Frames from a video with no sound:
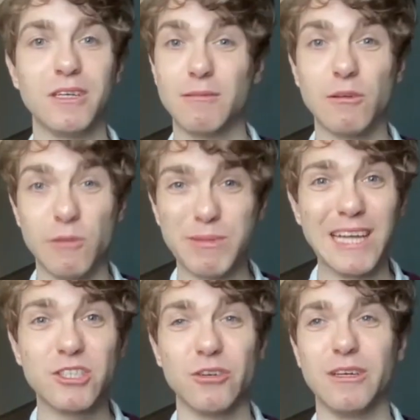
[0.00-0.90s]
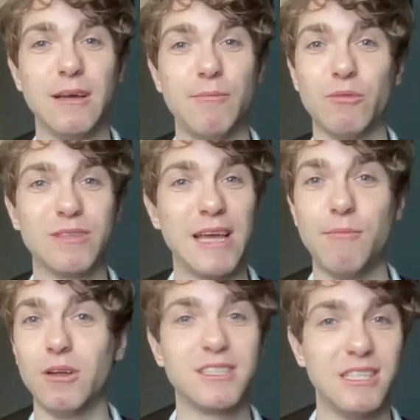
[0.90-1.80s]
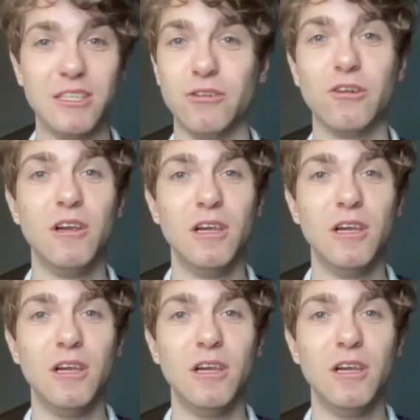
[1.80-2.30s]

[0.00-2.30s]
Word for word: Like essentially about 10 months, a year.